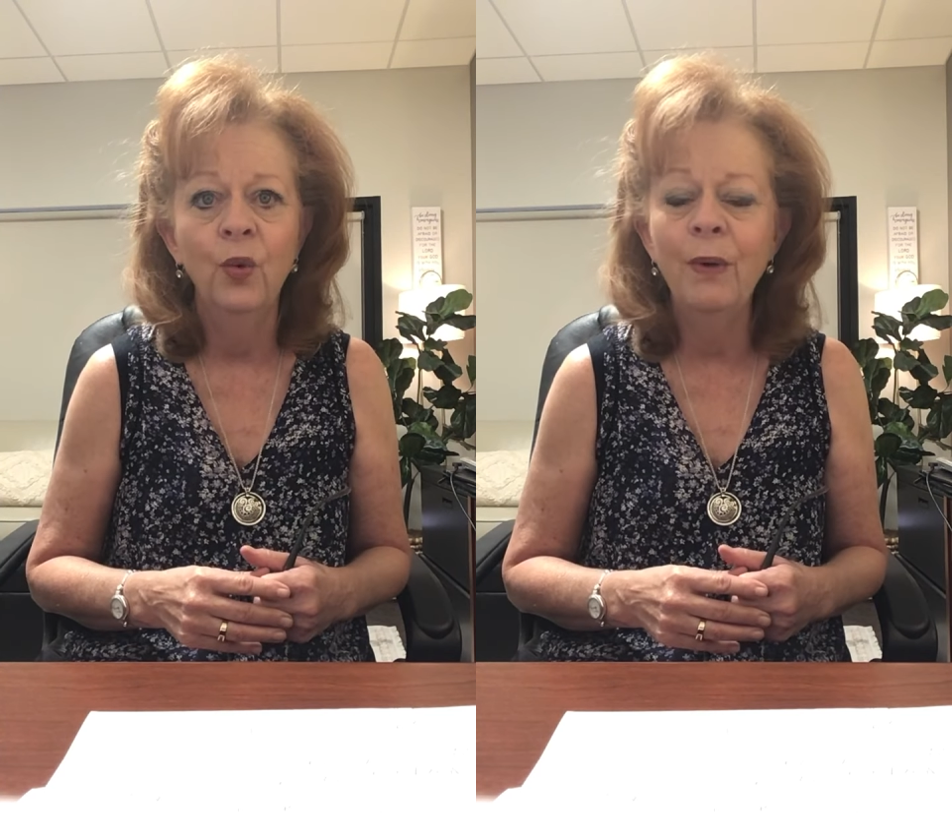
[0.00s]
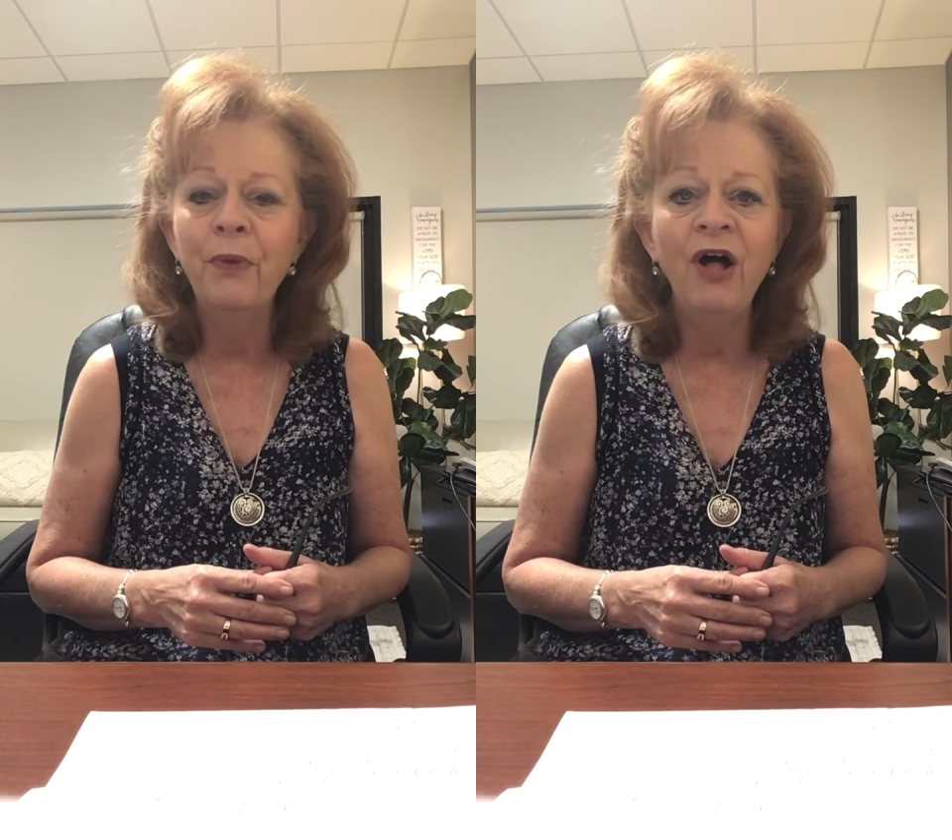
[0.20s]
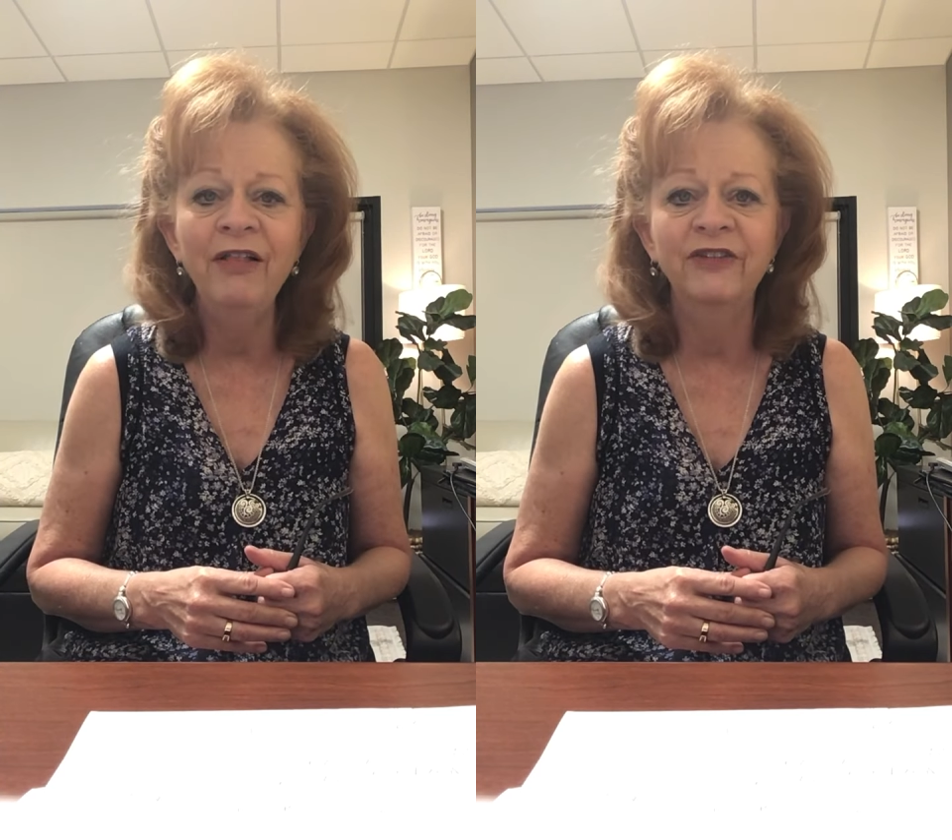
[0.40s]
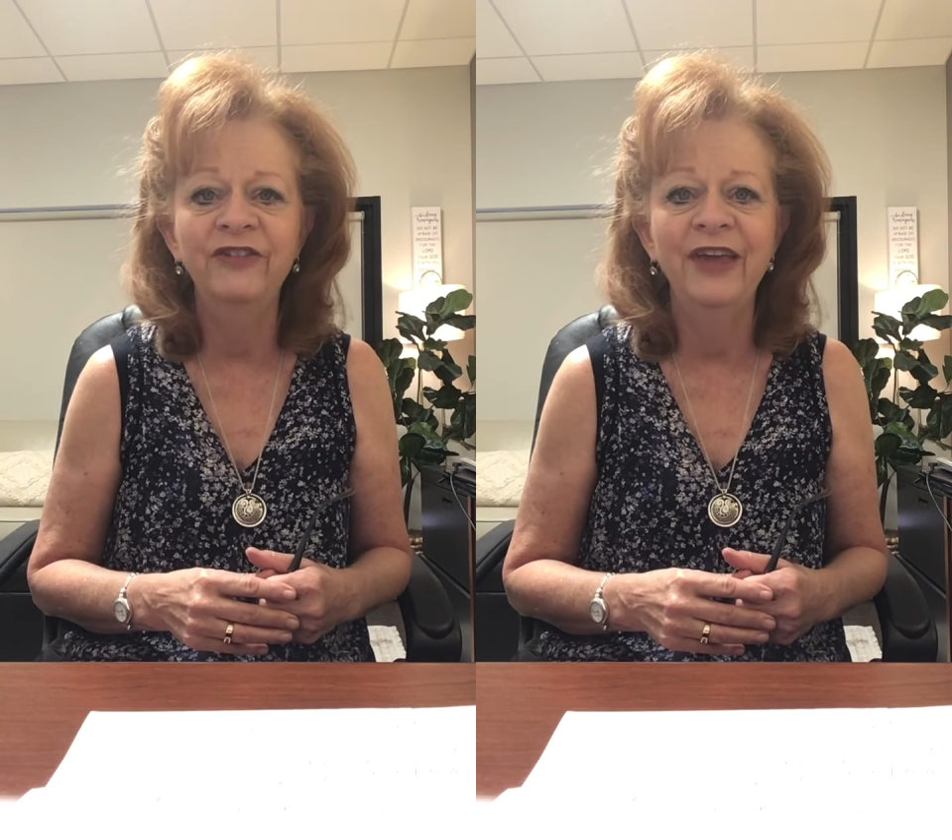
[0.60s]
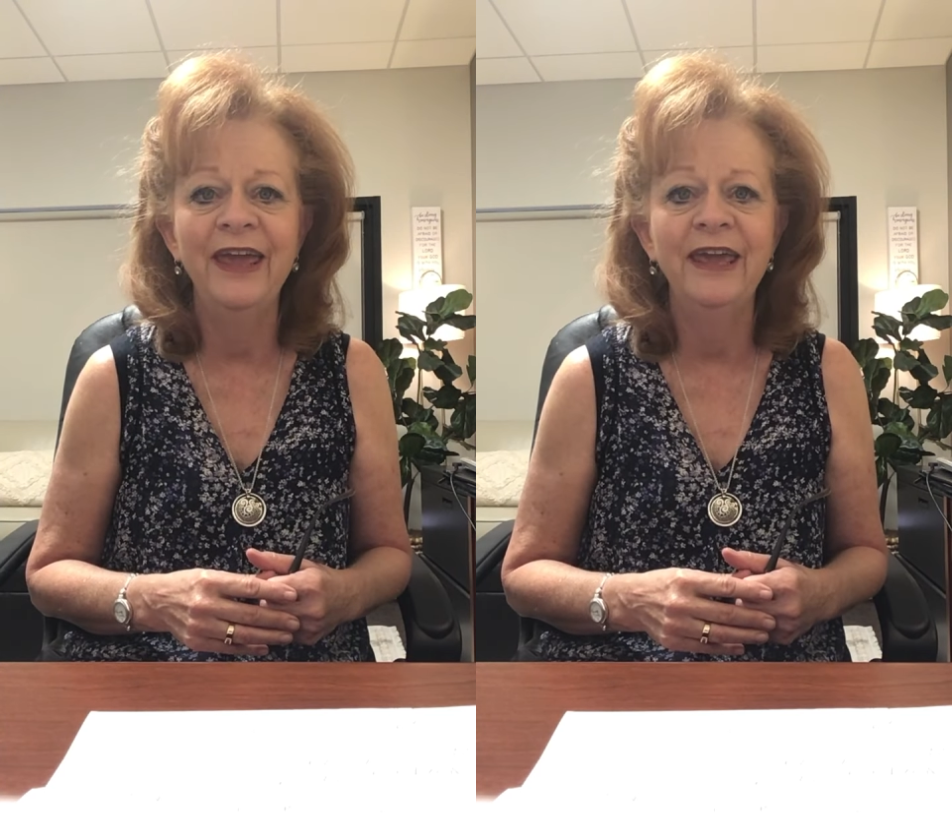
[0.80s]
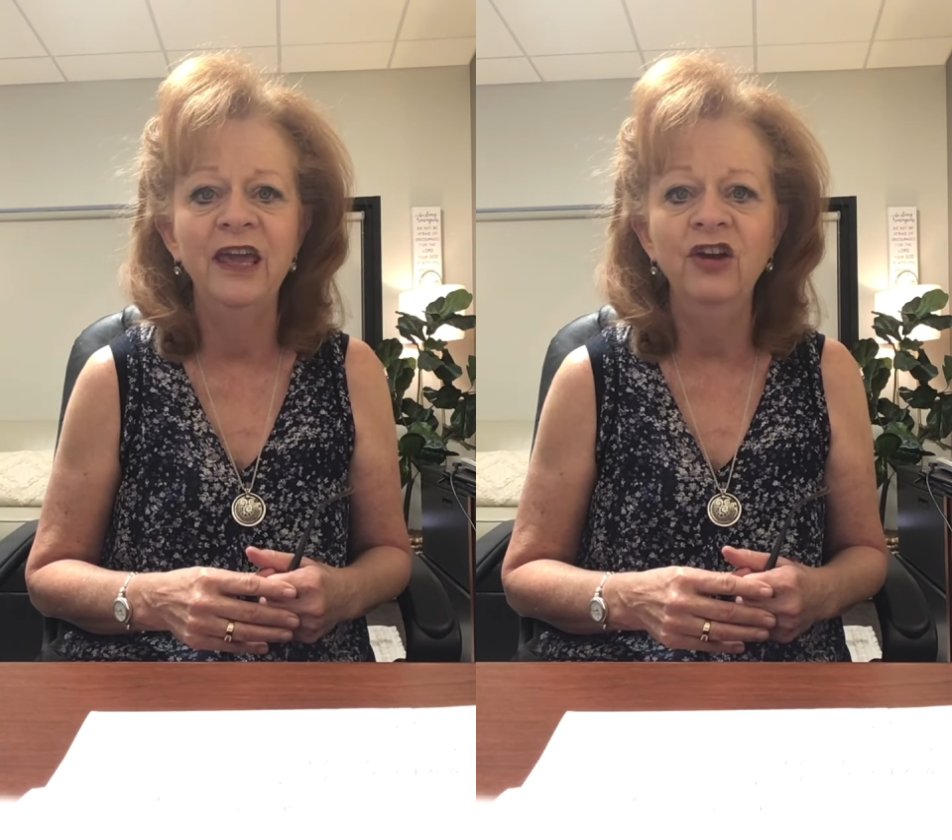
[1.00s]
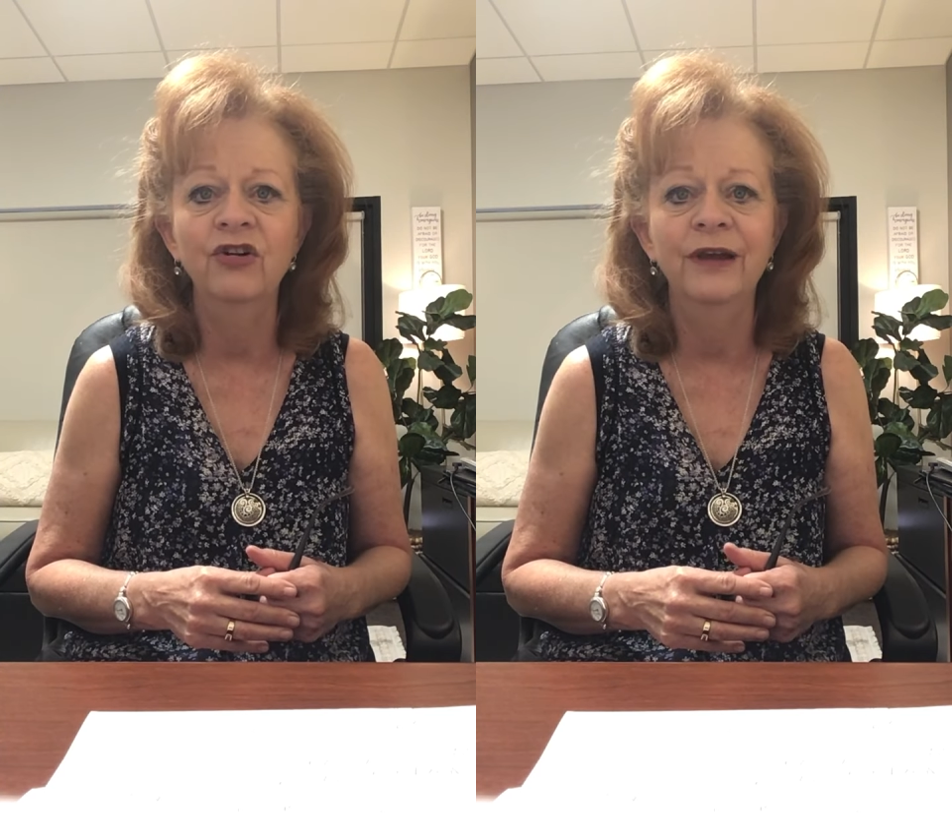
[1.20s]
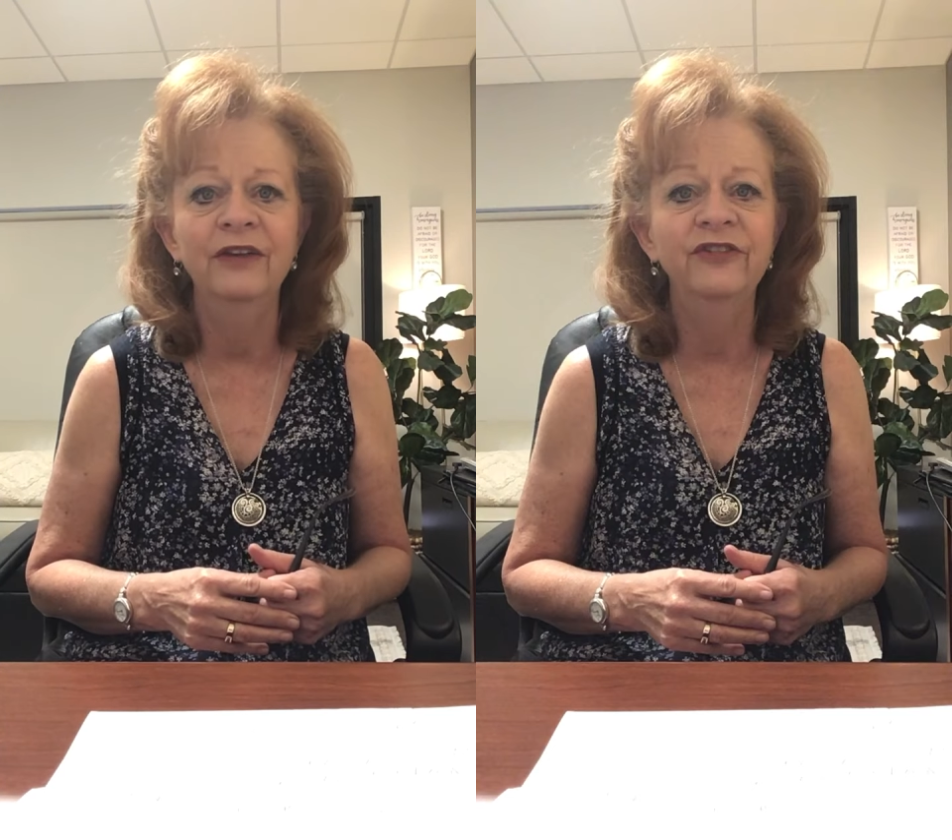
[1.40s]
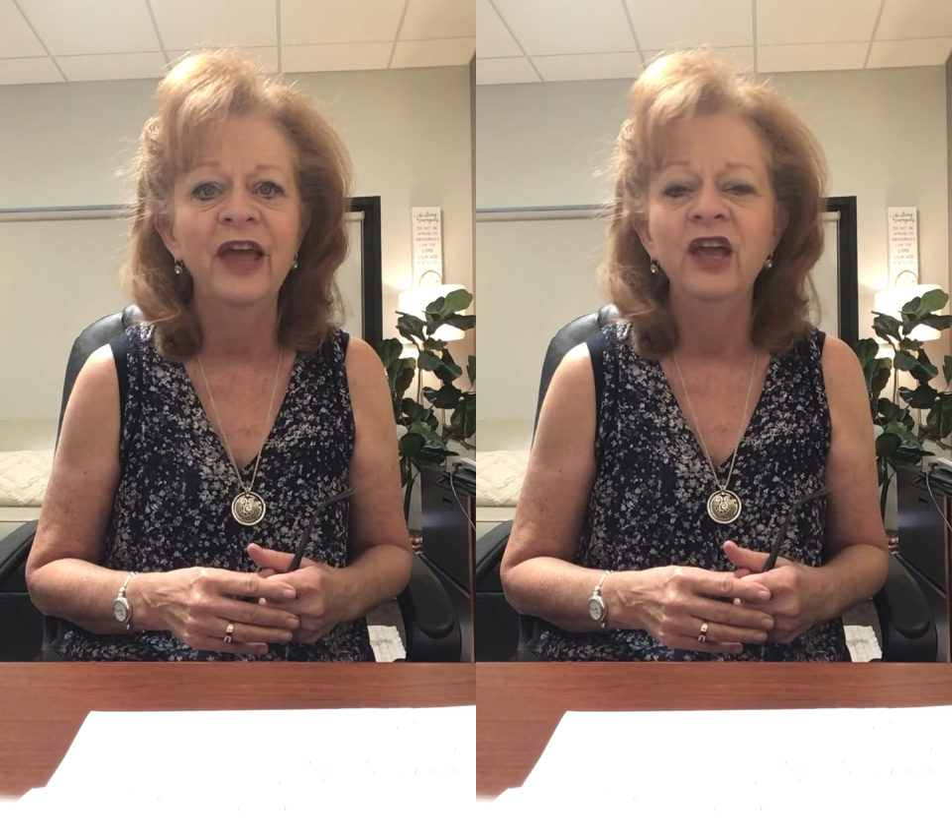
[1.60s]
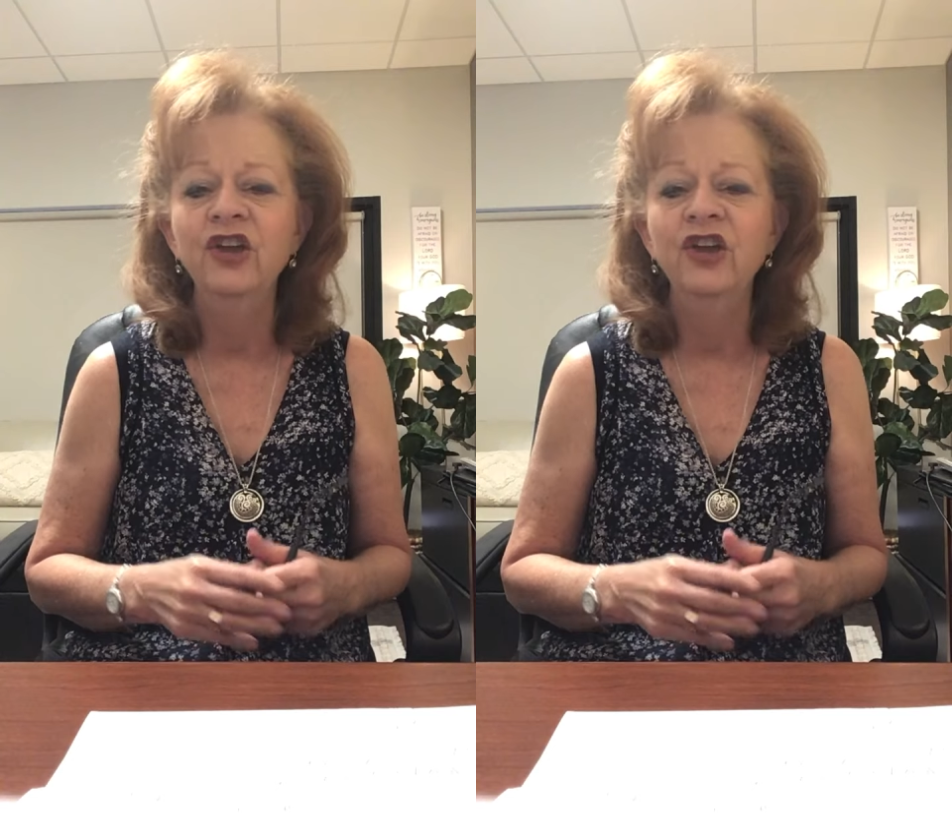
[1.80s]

What Paul is saying here is